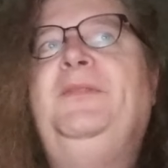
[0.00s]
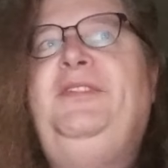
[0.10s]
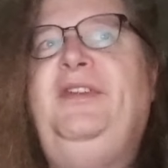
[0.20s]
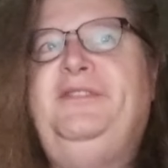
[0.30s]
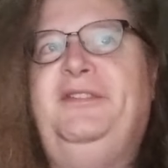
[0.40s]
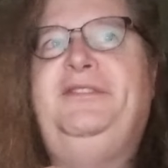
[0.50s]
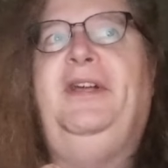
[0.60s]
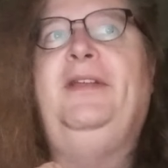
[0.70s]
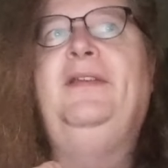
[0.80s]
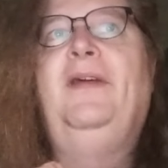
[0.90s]
Jesus
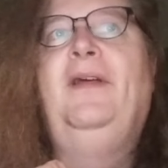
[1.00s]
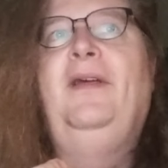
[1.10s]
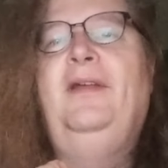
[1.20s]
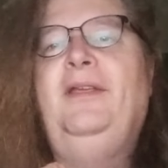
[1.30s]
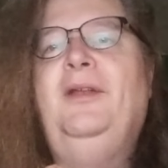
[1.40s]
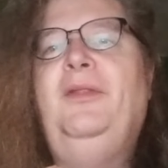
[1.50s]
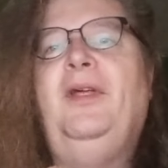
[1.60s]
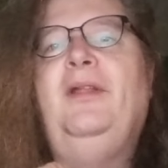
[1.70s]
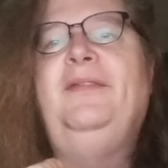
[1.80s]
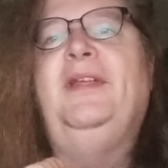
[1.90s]
said, you know,
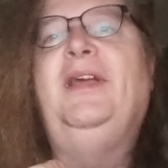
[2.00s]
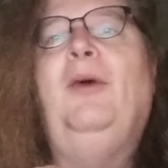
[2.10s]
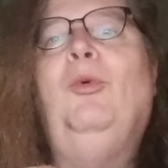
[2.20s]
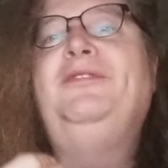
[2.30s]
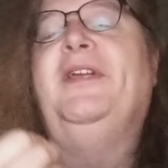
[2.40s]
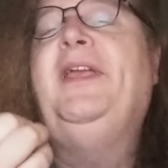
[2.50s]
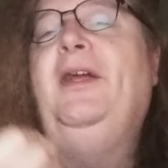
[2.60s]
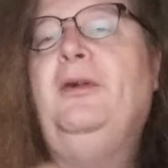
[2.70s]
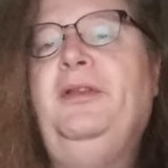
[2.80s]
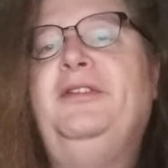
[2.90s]
that was a
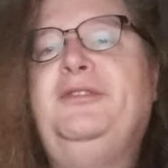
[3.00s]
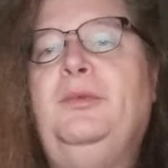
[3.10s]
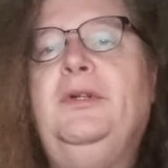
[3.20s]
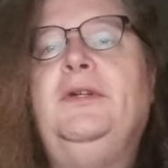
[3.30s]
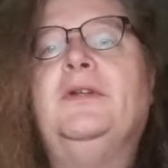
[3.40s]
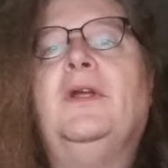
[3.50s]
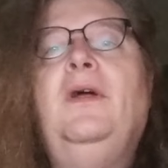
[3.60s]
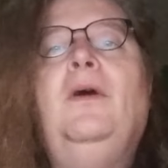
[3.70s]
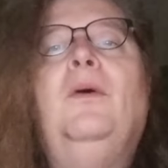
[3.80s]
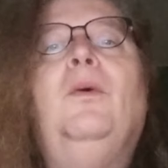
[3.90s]
careless word
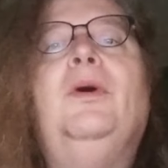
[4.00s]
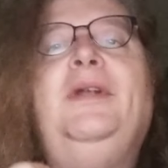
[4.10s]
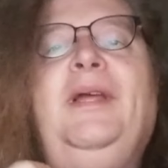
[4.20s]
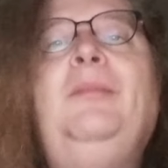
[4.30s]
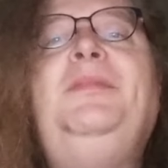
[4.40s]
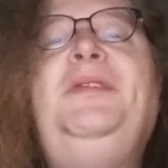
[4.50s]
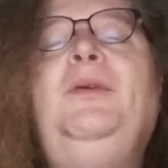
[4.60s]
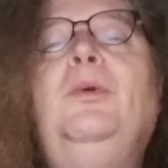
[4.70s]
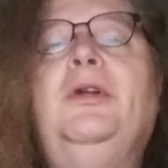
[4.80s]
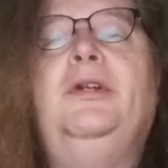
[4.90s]
or an empty
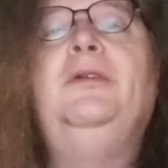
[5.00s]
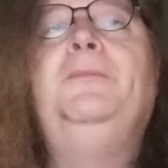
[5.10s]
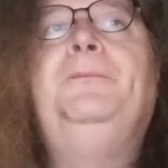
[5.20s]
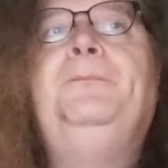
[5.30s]
word.